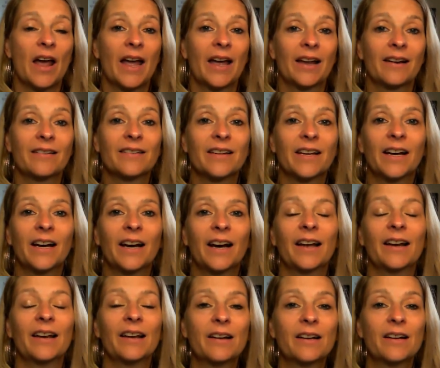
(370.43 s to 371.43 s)
And
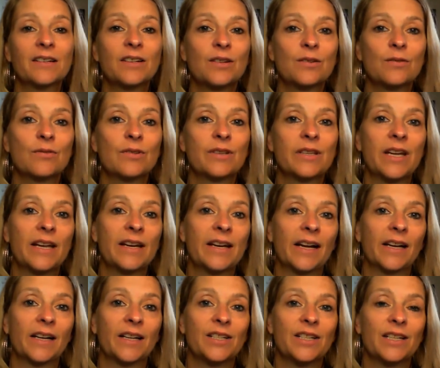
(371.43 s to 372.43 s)
I like to use the
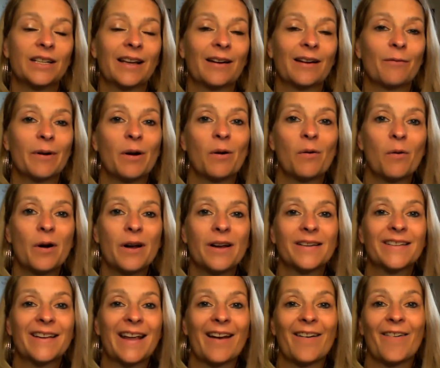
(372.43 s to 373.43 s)
analogy that we
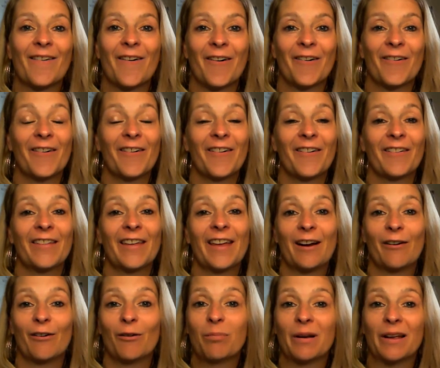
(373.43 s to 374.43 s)
always get on the
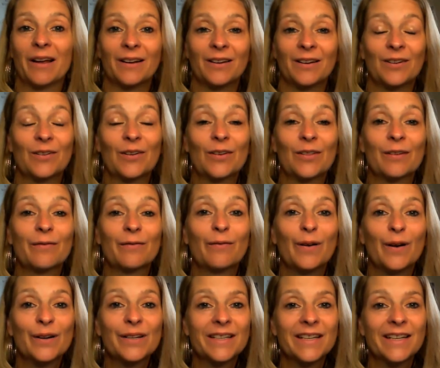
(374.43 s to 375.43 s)
airplane. You know, the
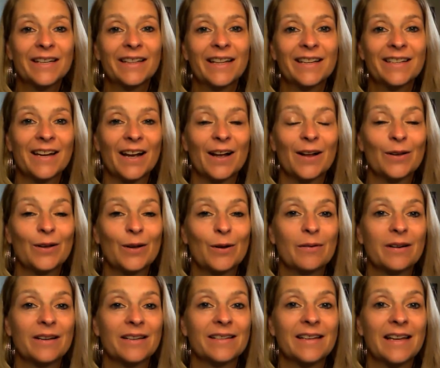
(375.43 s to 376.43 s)
first thing they tell
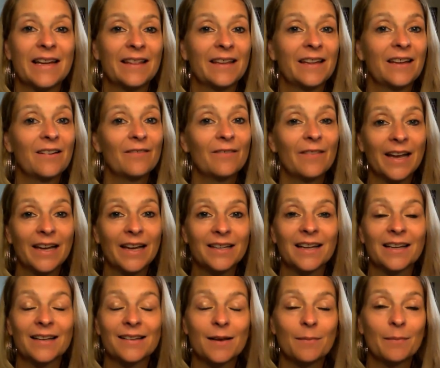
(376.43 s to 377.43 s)
you is, in the event
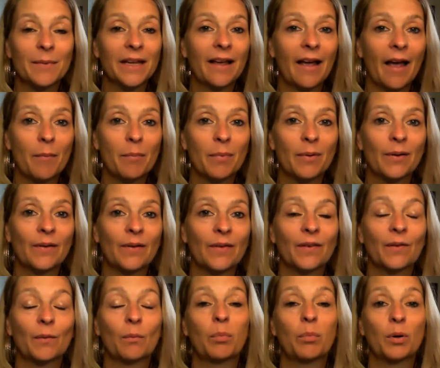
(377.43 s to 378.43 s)
that something
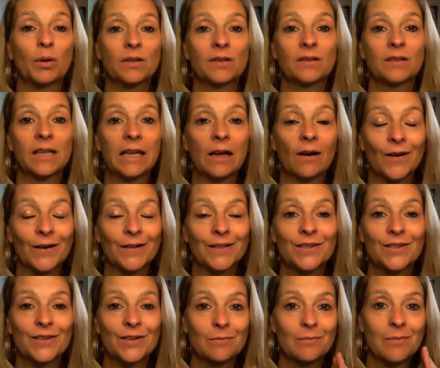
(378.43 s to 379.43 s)
happens, put the
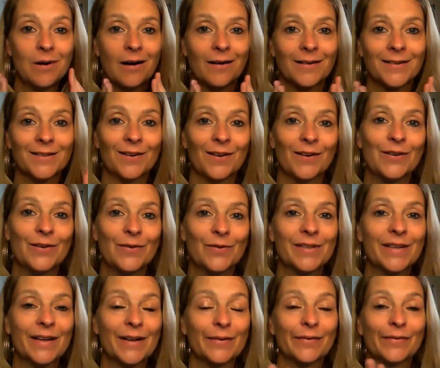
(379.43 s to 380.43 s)
oxygen mask on
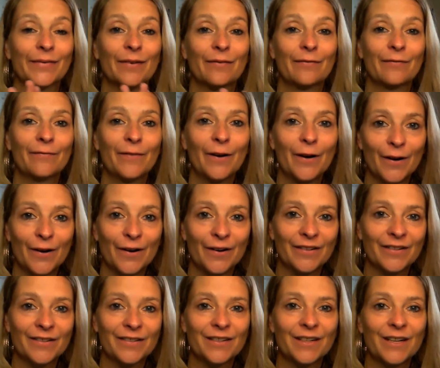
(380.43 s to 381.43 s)
yourself
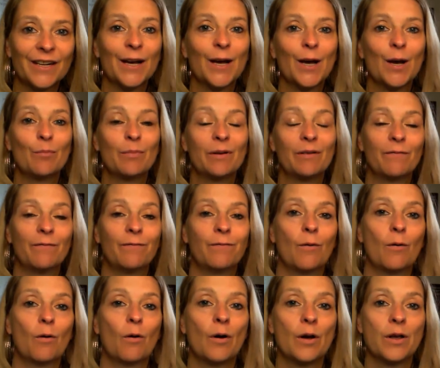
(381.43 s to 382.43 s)
first
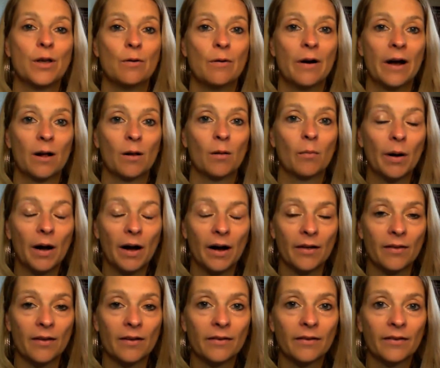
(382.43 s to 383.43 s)
before you help
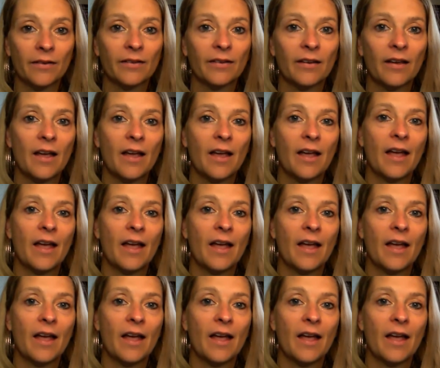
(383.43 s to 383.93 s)
others.